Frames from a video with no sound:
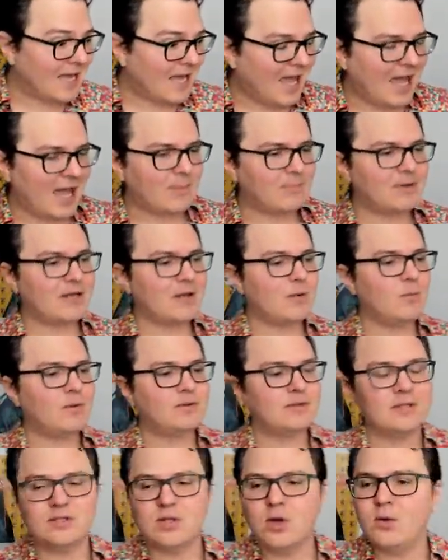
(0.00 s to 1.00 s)
happening
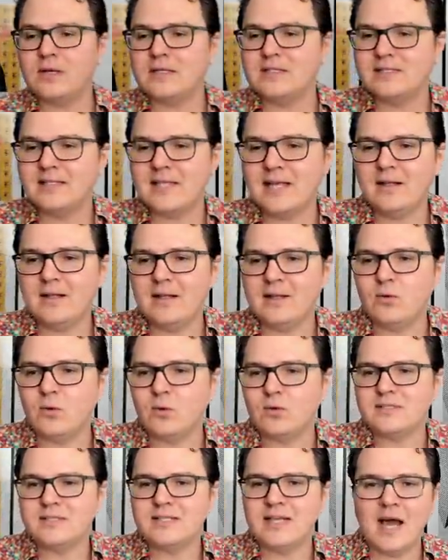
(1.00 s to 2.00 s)
with the token sale and of
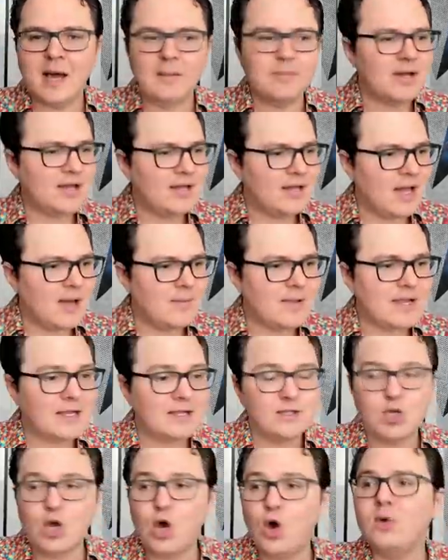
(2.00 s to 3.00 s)
course the
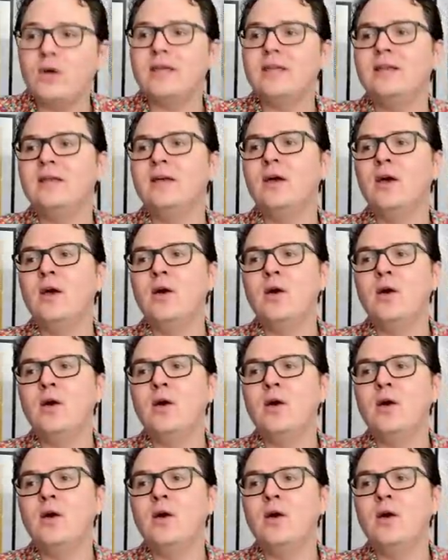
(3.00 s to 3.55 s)
upcoming token